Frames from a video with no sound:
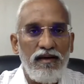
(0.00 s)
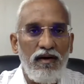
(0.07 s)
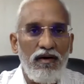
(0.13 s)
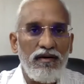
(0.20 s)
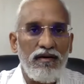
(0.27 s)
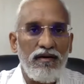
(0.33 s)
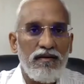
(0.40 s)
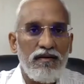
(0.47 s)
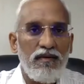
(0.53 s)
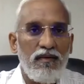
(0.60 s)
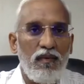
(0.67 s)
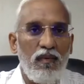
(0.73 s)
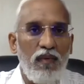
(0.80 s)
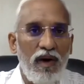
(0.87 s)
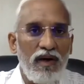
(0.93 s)
on
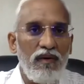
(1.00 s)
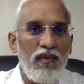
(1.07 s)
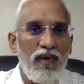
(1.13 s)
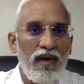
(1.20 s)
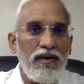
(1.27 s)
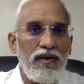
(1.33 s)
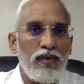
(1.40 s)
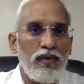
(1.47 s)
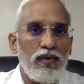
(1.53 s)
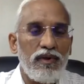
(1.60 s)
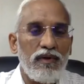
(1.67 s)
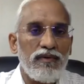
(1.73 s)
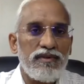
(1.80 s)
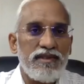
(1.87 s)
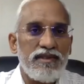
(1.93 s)

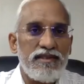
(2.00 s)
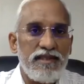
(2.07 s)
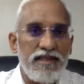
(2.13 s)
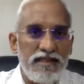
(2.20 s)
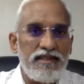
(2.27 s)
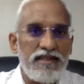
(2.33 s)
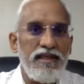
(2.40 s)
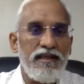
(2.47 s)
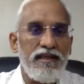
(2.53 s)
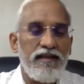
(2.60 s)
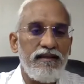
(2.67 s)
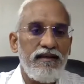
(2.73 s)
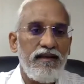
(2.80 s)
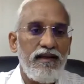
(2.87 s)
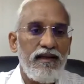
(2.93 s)

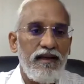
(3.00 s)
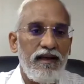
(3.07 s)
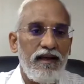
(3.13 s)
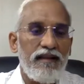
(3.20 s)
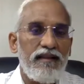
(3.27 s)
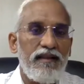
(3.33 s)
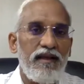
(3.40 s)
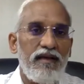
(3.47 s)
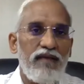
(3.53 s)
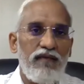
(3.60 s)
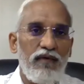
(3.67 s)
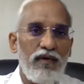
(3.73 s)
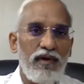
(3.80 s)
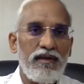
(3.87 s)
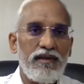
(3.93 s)
1/1/2016, and
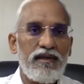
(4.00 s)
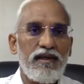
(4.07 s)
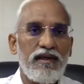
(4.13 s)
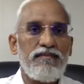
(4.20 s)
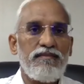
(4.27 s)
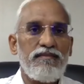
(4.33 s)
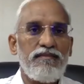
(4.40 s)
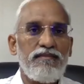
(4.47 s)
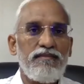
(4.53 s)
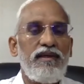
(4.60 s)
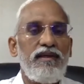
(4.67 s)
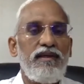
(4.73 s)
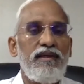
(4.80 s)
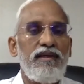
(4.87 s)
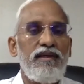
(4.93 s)
therefore in terms of
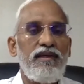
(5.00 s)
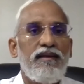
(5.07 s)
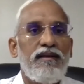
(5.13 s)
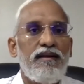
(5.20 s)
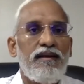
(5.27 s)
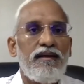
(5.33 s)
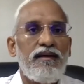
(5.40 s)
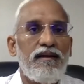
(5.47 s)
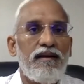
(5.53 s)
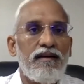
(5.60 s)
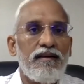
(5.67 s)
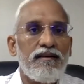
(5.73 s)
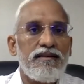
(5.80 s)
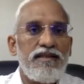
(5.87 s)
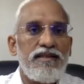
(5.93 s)
the
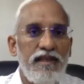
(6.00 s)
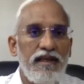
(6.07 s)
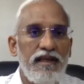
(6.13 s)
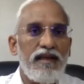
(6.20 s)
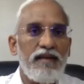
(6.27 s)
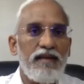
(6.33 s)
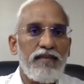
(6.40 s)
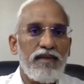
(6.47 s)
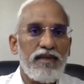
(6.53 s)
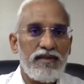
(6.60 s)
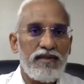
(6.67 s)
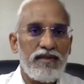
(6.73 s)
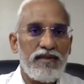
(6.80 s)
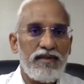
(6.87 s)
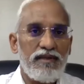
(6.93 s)
serial
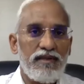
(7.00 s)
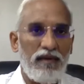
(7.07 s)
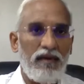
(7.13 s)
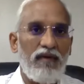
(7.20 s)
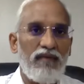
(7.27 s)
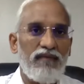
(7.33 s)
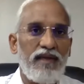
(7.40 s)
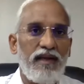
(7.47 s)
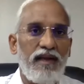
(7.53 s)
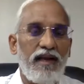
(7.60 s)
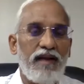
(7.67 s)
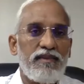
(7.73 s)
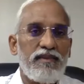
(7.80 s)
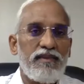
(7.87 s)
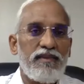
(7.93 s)
number of the
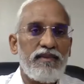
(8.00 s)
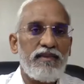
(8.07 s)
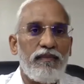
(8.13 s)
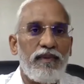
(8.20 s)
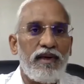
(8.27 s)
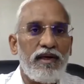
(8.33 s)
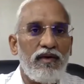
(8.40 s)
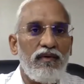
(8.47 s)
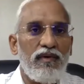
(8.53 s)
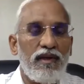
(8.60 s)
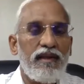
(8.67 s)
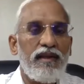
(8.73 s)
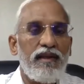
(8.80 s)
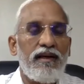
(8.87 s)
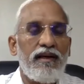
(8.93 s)
enactments of a
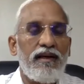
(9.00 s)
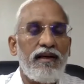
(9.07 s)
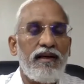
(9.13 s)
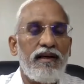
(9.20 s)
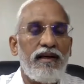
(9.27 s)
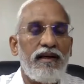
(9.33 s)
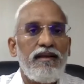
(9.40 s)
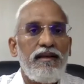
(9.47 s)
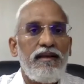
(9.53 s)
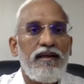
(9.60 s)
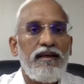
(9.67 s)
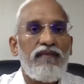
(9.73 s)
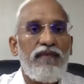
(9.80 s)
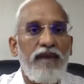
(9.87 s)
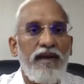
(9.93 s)
particular year,
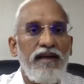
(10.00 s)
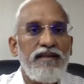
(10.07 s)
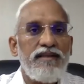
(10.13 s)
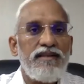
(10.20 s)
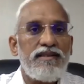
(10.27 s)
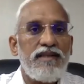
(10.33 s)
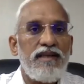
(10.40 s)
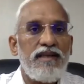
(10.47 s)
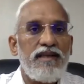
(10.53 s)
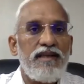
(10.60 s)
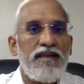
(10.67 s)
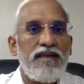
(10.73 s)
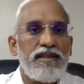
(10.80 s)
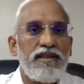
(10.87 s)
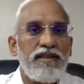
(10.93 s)
it finds a
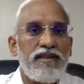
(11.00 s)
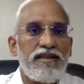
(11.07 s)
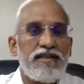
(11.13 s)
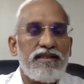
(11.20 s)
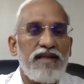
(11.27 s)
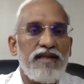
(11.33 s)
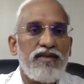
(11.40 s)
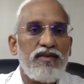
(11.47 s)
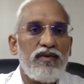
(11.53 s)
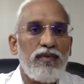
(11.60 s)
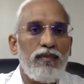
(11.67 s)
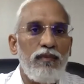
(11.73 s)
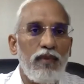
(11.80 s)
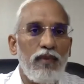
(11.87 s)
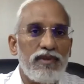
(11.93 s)
mention in the statute
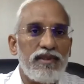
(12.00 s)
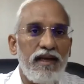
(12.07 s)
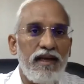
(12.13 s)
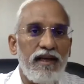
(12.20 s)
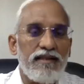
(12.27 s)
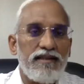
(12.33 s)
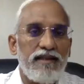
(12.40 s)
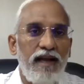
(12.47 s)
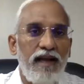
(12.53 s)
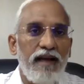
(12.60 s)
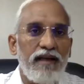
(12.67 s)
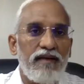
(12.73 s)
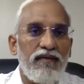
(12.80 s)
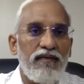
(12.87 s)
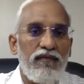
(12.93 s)
books as
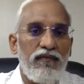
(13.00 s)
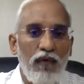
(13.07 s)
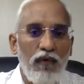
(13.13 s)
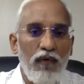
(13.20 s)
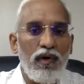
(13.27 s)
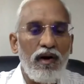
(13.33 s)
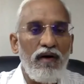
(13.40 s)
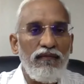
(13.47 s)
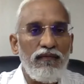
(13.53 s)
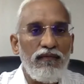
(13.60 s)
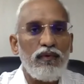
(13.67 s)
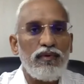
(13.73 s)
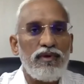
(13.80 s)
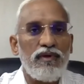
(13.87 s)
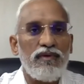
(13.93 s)
Act 4 of
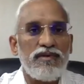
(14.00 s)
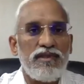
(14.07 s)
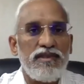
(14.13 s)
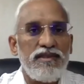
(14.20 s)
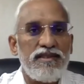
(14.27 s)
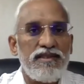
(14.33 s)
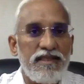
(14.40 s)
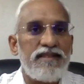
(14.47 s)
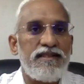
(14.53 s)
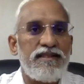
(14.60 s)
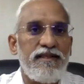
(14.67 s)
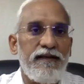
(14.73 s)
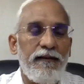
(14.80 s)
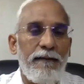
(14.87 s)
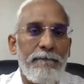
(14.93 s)

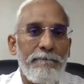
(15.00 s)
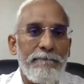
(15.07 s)
2016.